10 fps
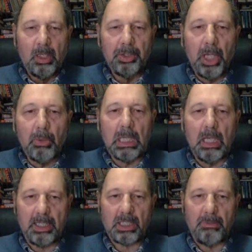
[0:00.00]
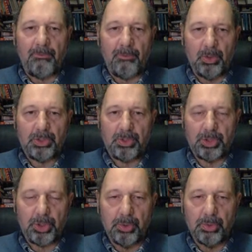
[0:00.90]
No one likes to be forced to
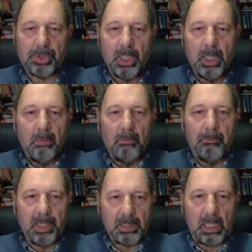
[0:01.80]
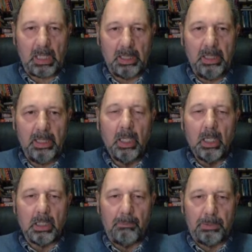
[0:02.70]
choose, but clearly
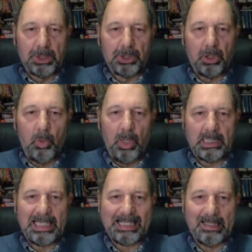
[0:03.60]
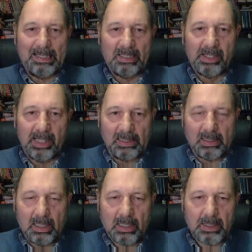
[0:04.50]
the political West has
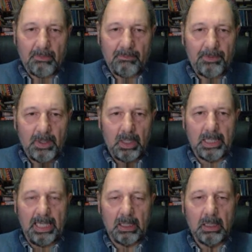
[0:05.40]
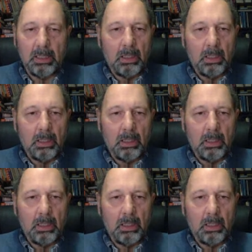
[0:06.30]
discredited itself again.